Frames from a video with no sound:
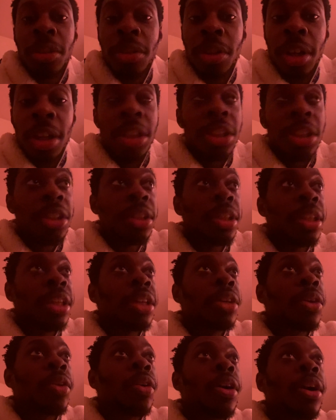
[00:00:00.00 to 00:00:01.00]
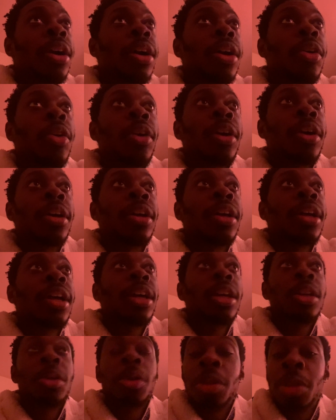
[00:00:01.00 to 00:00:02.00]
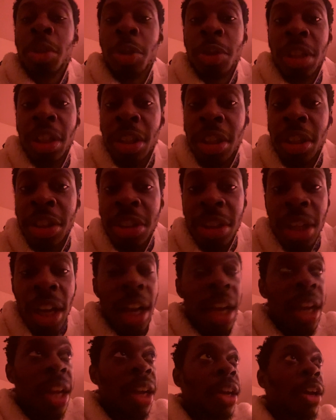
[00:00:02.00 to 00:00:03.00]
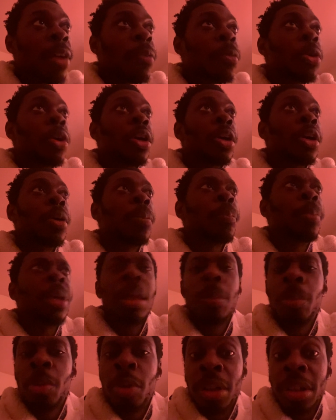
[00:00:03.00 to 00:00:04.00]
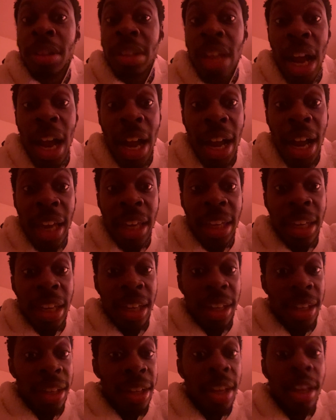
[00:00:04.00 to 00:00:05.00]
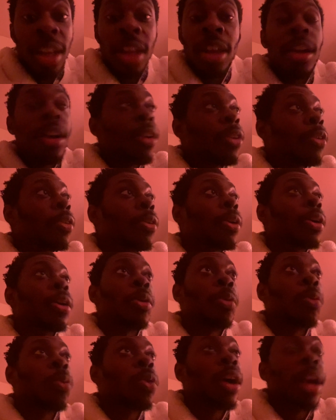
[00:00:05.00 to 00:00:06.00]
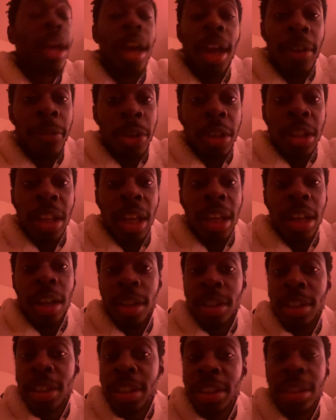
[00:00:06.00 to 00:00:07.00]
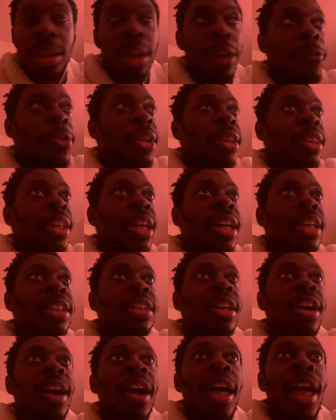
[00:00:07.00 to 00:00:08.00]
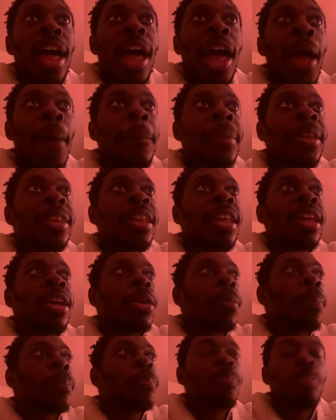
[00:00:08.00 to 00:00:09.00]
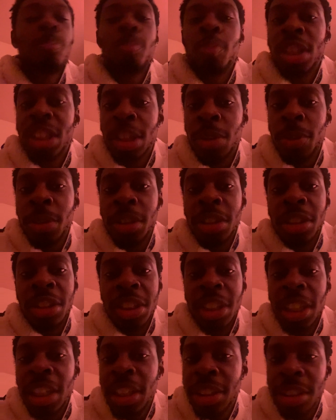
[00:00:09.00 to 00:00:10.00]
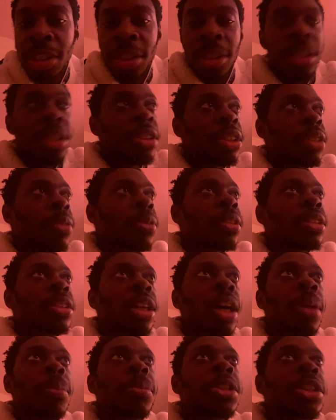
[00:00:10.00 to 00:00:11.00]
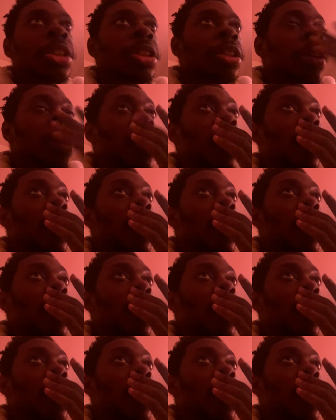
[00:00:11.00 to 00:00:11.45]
harshly, or you're losing your job, or people are dying, or whatever. Like all these different things that are happening, or someone cheats on you, someone dumps you,